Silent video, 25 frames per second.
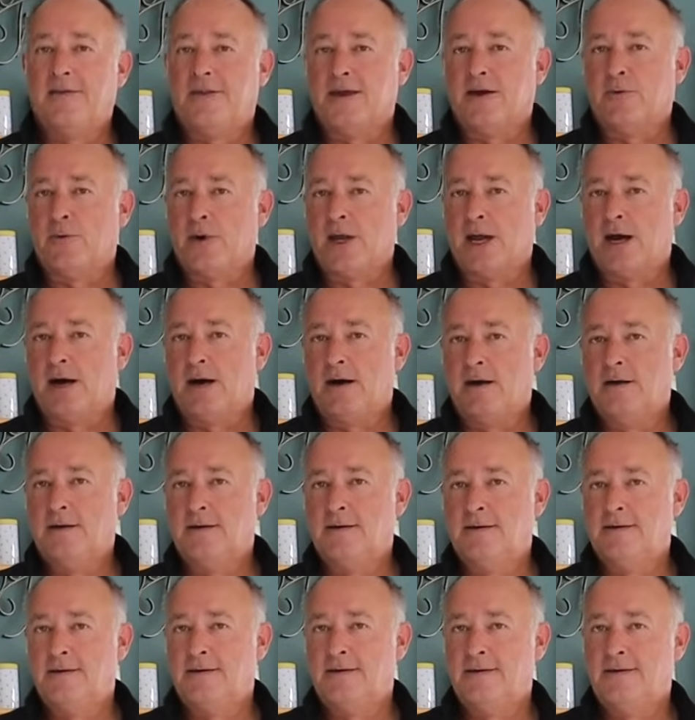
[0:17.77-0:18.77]
And there we are.
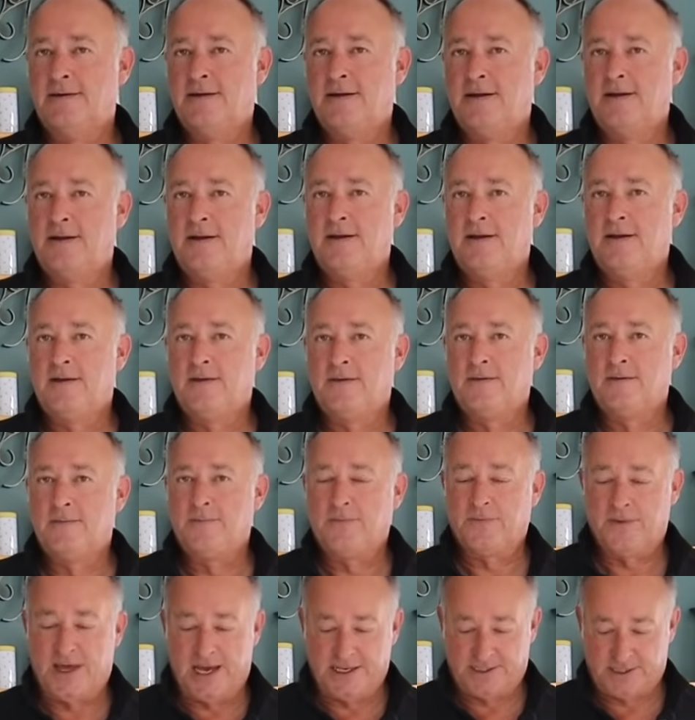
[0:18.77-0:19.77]

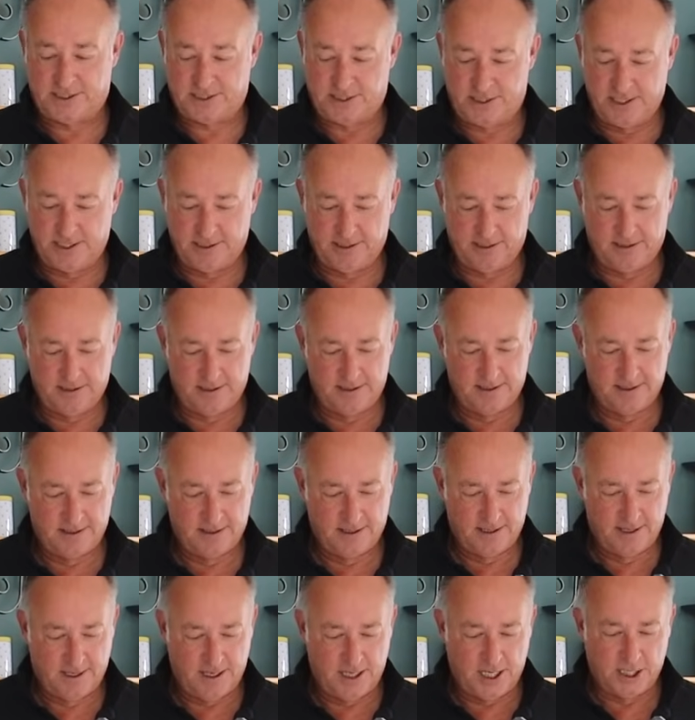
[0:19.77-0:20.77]
That's still
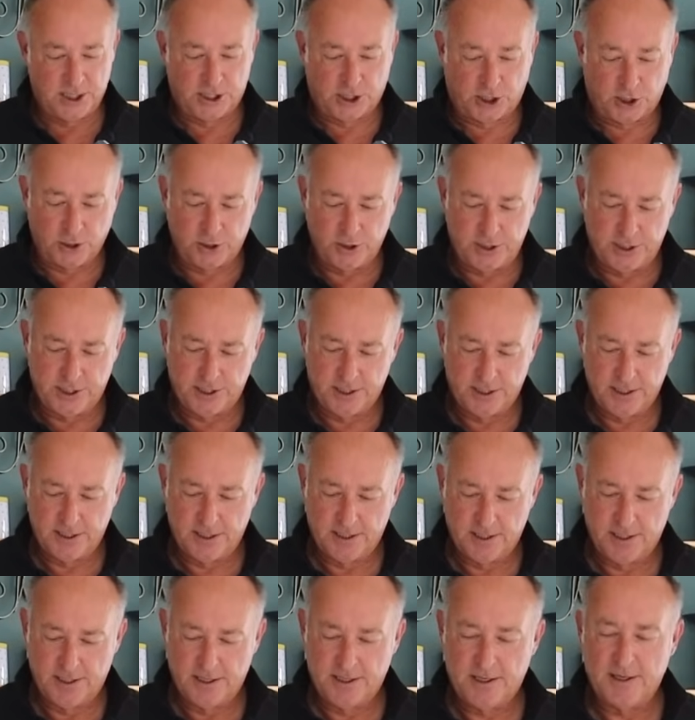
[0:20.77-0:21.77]
as good
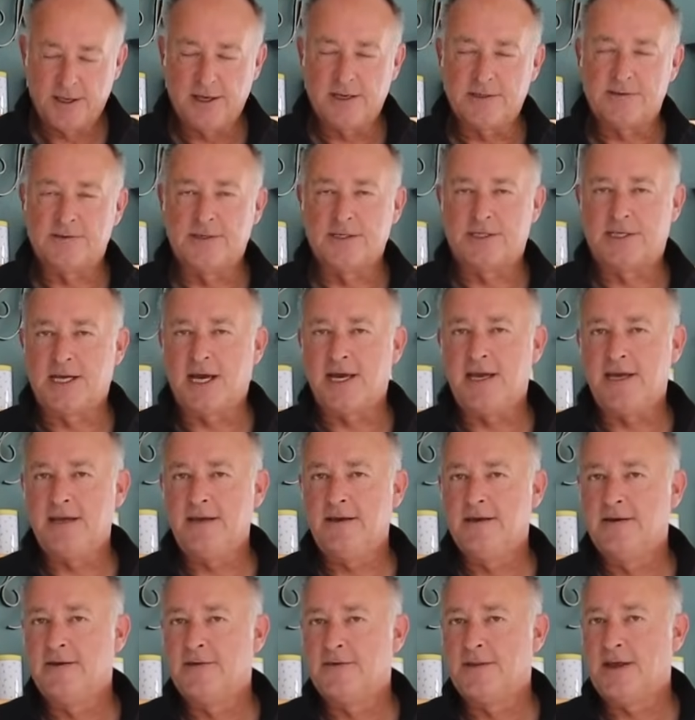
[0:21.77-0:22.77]
as the
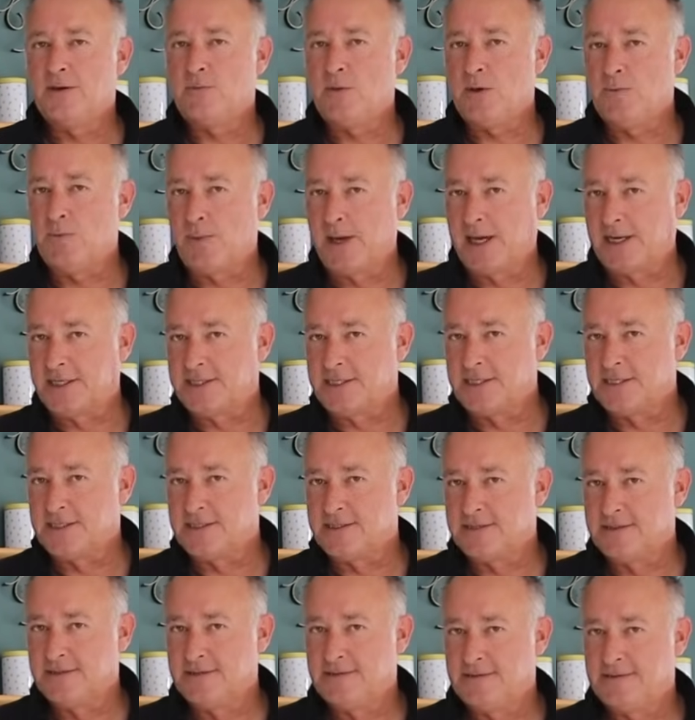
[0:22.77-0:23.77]
day that we picked
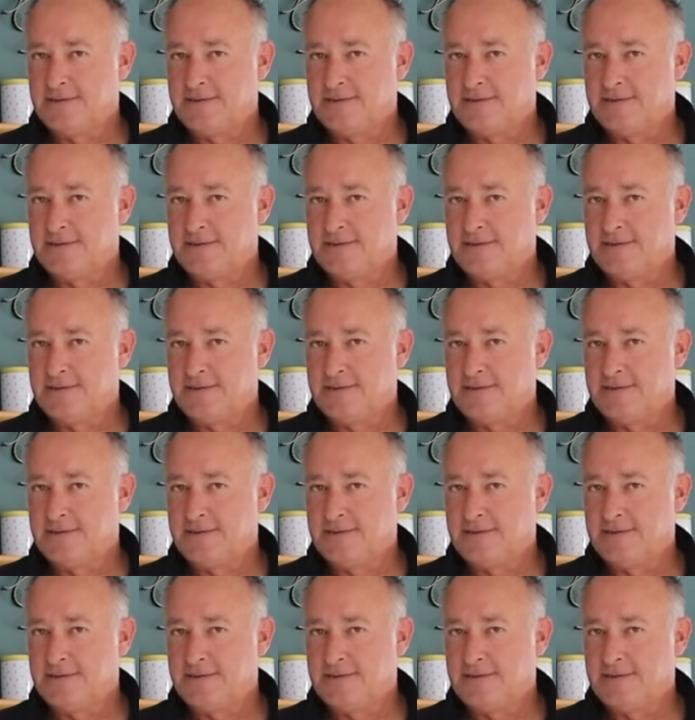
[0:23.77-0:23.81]
it.